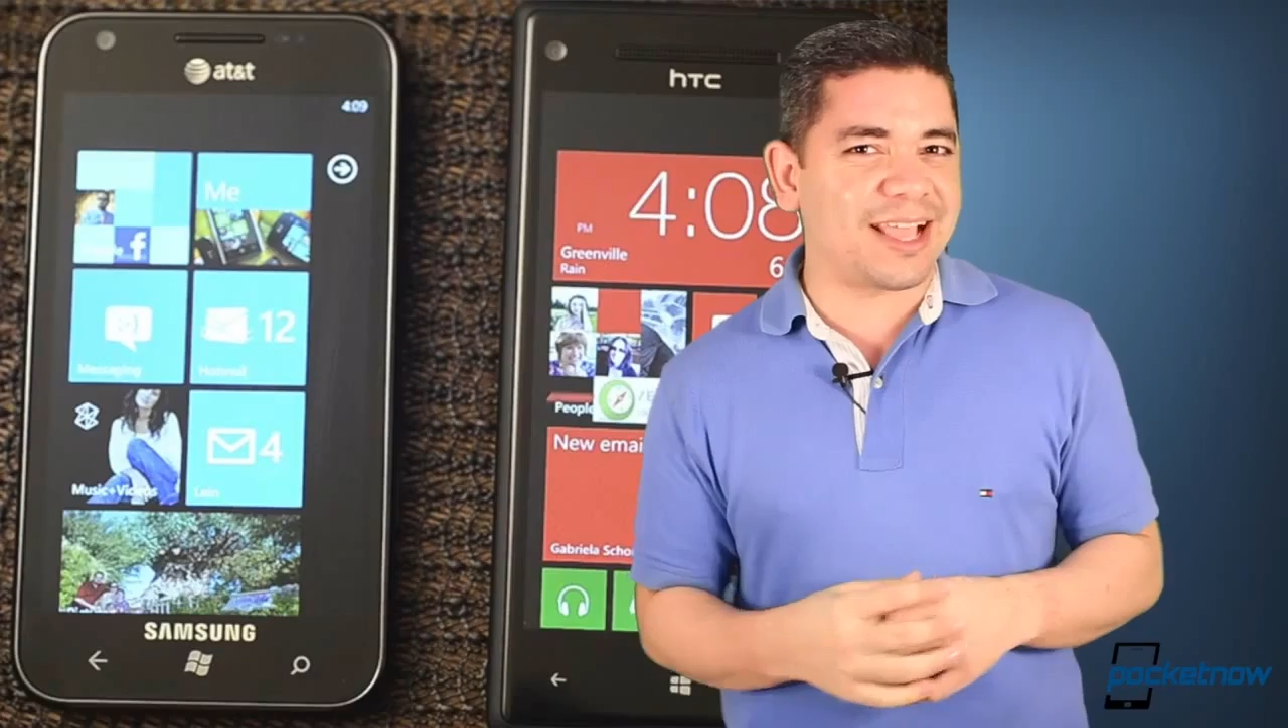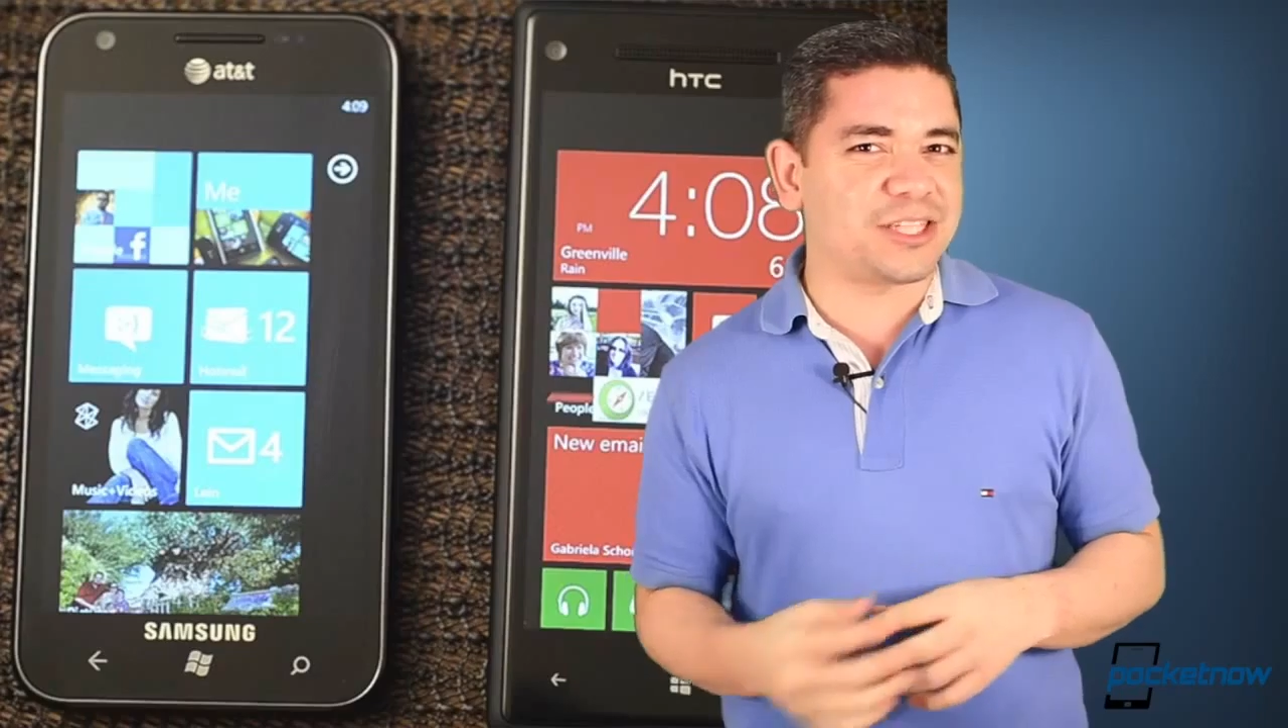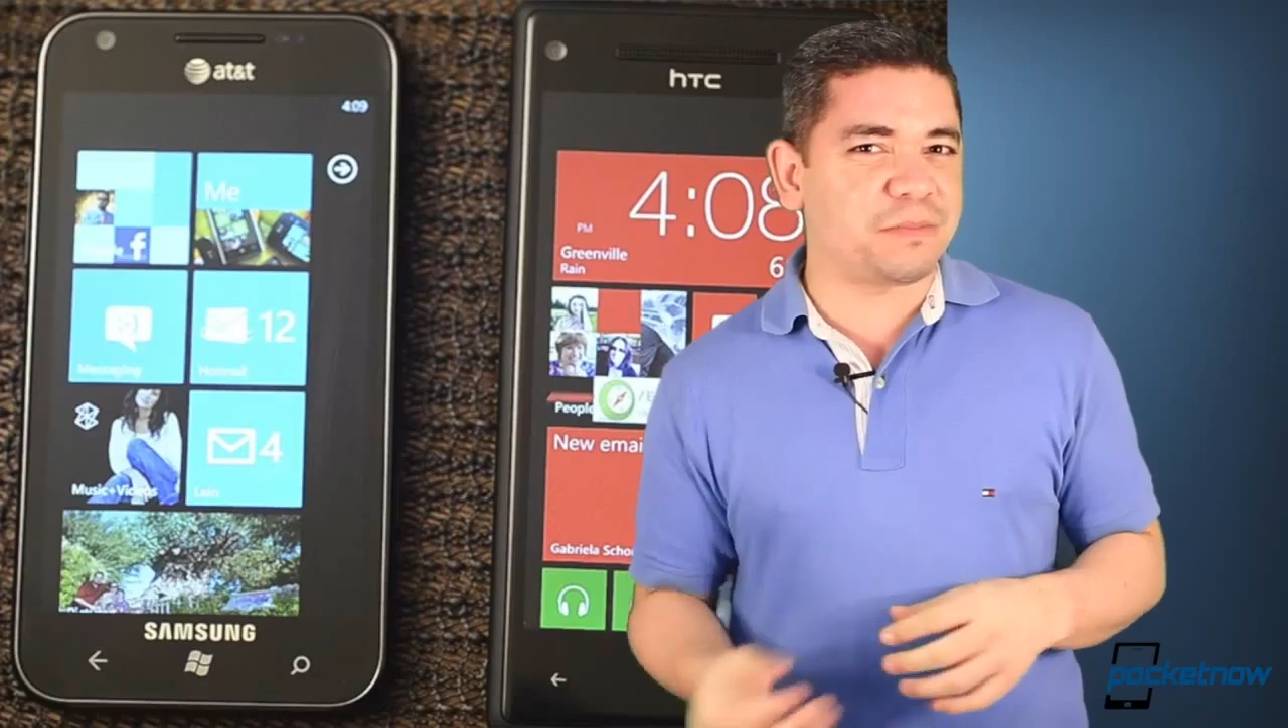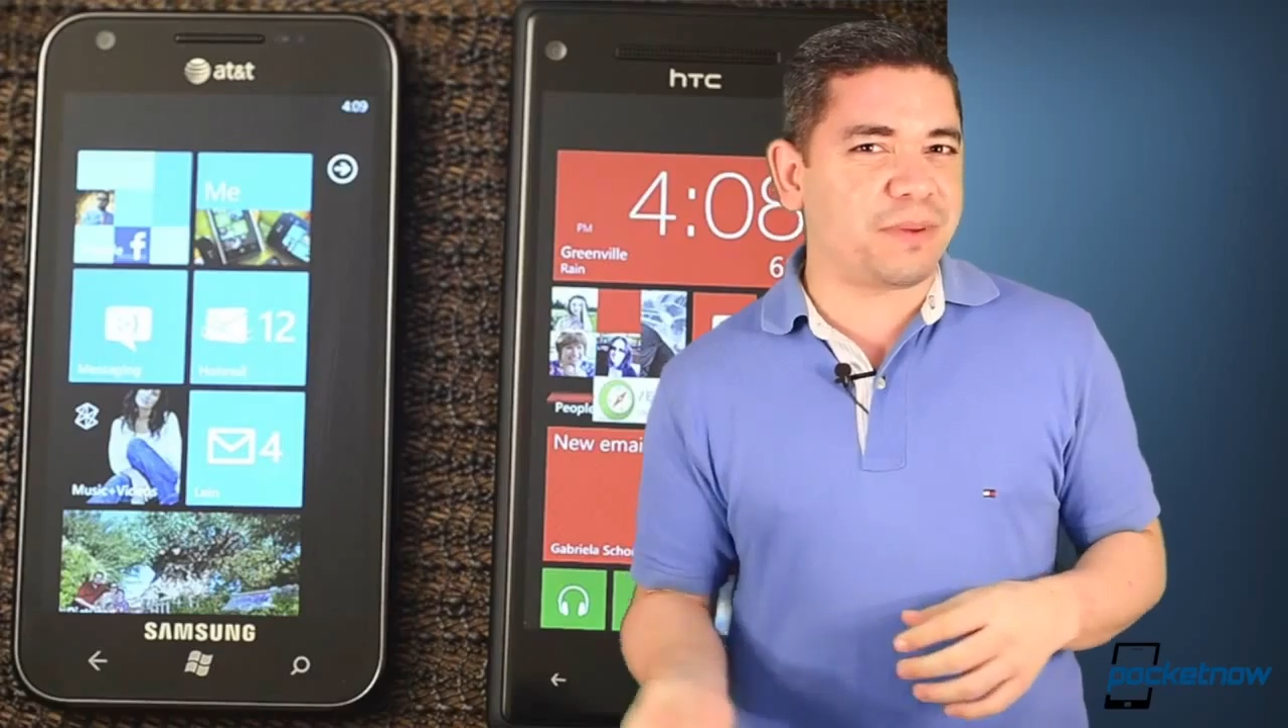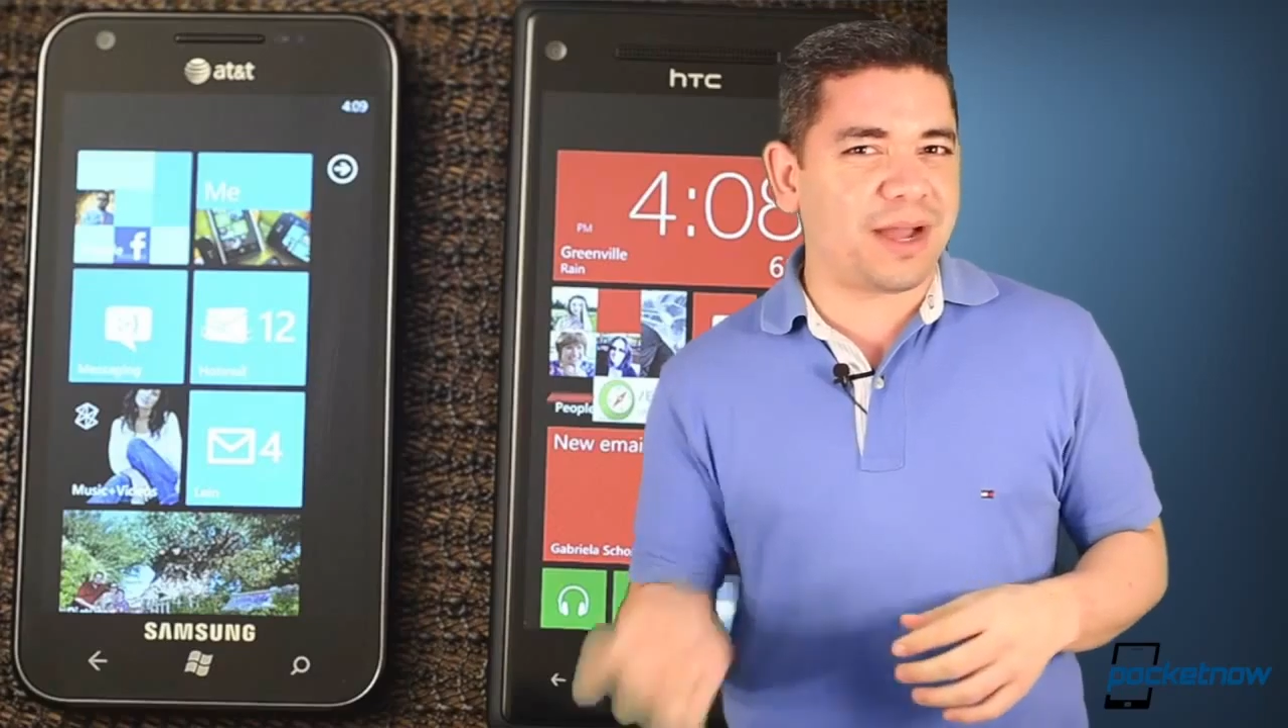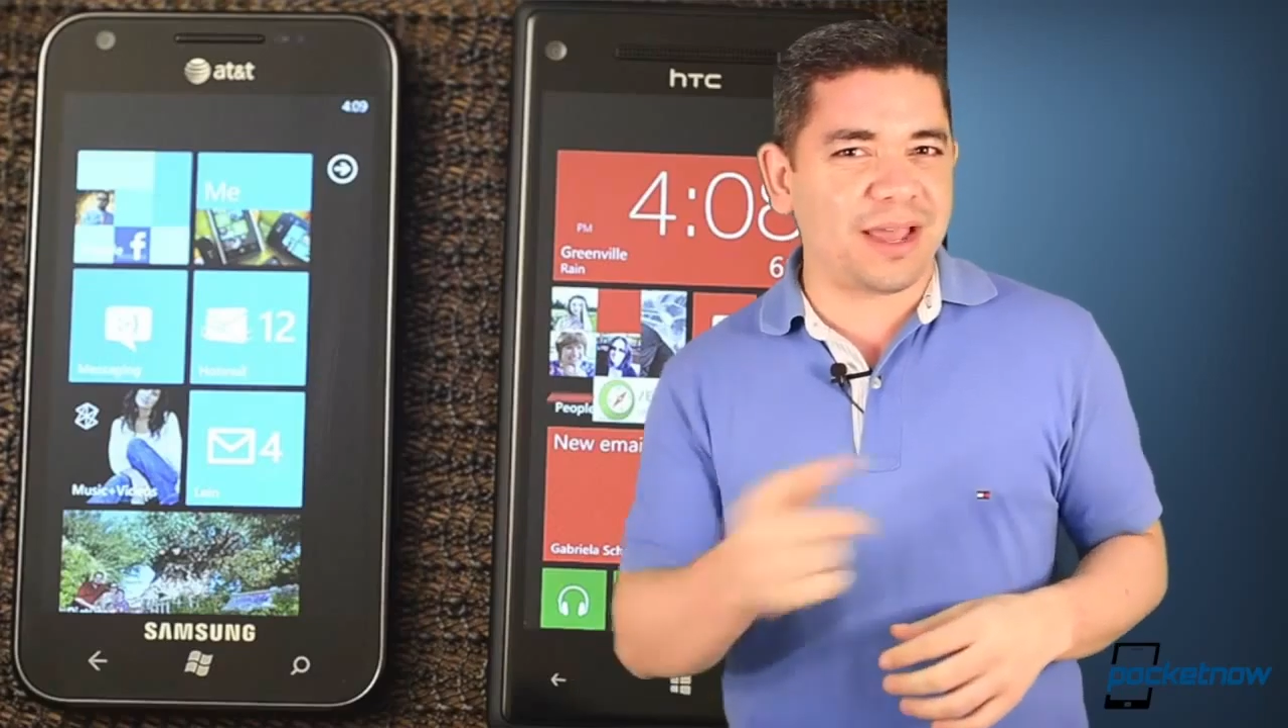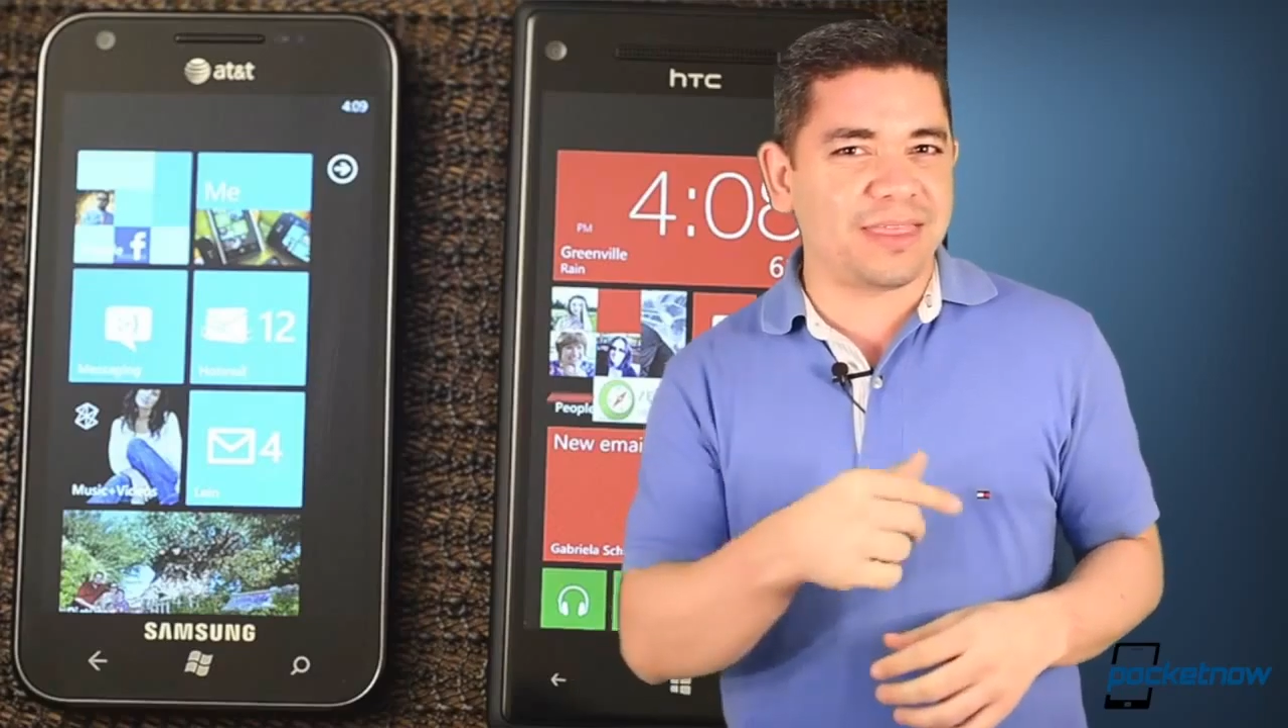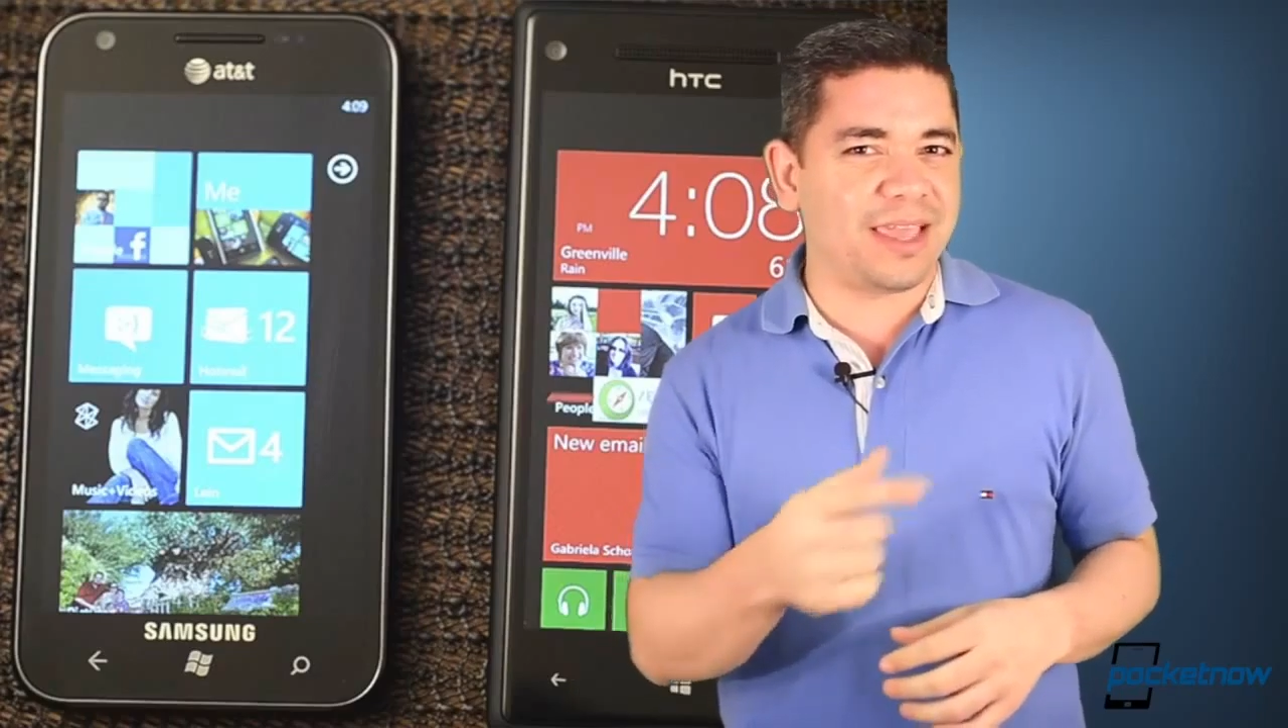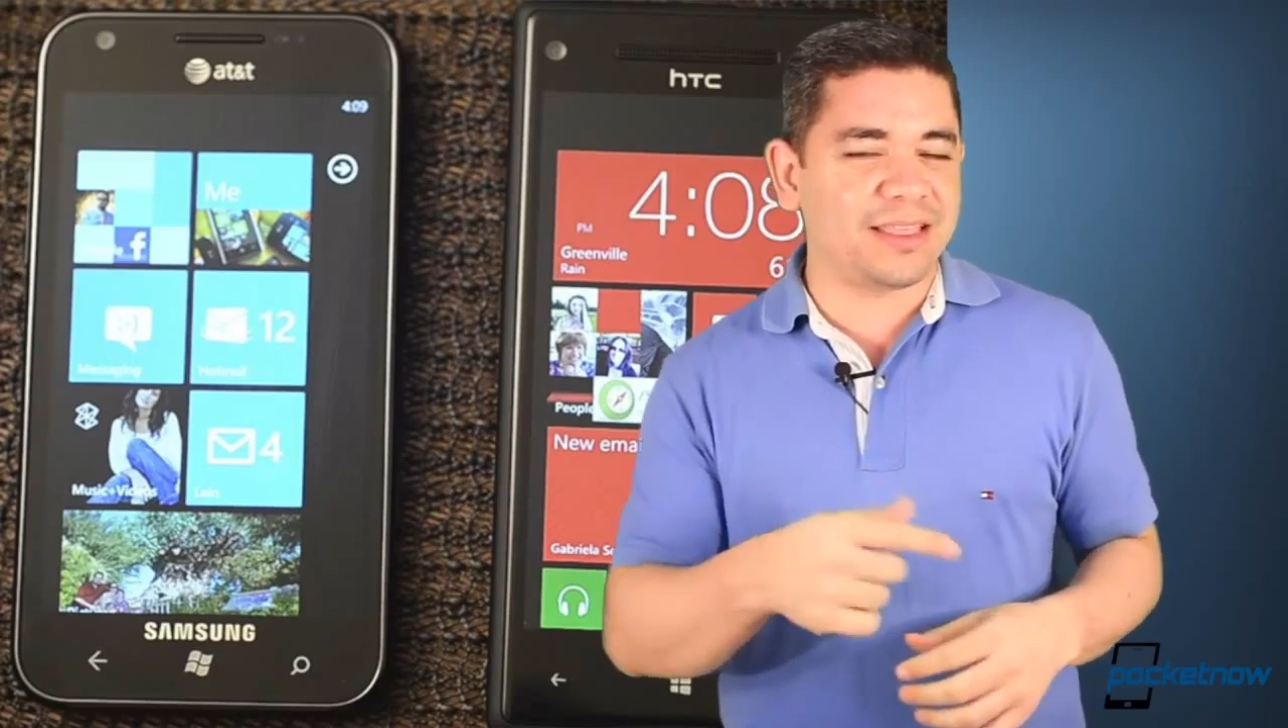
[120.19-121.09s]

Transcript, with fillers: things by the